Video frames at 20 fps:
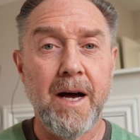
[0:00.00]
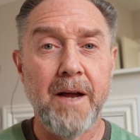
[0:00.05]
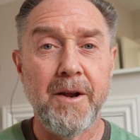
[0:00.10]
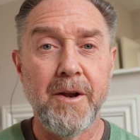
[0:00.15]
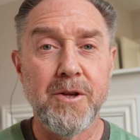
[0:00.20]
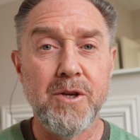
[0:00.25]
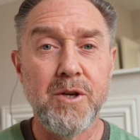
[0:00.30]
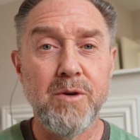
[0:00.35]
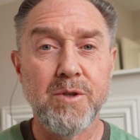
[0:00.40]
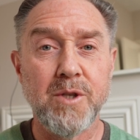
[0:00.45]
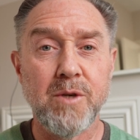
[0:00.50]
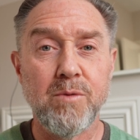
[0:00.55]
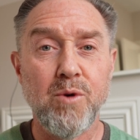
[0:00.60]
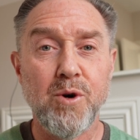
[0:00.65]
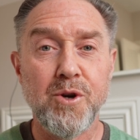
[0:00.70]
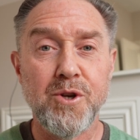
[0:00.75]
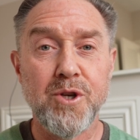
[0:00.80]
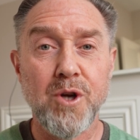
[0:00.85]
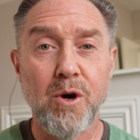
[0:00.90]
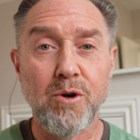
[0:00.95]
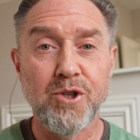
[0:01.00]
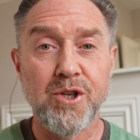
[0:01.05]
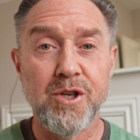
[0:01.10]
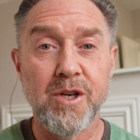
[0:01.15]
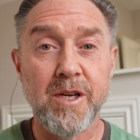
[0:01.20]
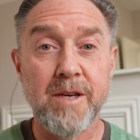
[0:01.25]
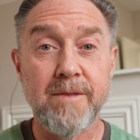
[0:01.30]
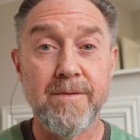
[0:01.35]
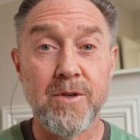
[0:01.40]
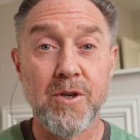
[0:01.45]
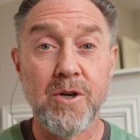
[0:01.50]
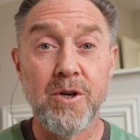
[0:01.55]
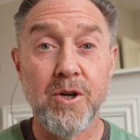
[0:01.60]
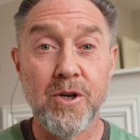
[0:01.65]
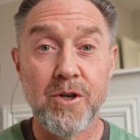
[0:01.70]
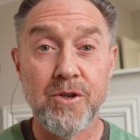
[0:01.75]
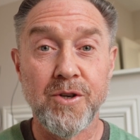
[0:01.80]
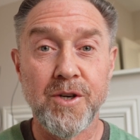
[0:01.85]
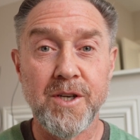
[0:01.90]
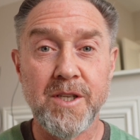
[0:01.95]
And I use the word notionally for a
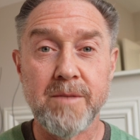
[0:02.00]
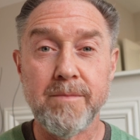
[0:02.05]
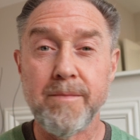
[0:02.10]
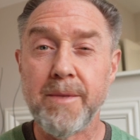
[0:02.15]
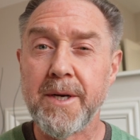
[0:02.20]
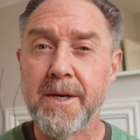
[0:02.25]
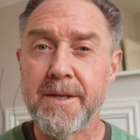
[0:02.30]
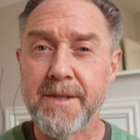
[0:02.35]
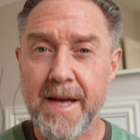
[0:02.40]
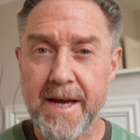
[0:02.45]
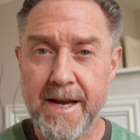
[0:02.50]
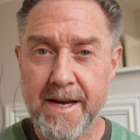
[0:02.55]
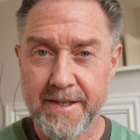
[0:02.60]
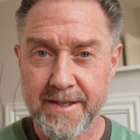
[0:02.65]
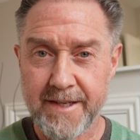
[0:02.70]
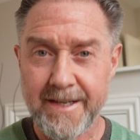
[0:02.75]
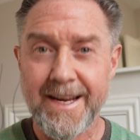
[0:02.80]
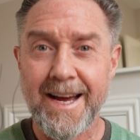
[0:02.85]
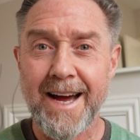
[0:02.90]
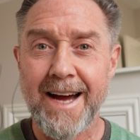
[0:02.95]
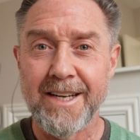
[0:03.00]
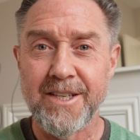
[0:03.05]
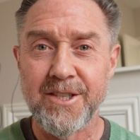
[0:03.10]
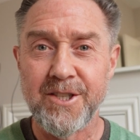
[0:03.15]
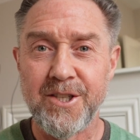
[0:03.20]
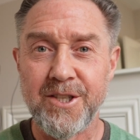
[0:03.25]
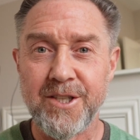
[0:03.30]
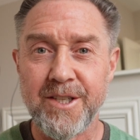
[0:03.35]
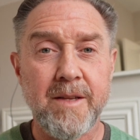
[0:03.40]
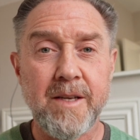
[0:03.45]
good reason, because there is a catch.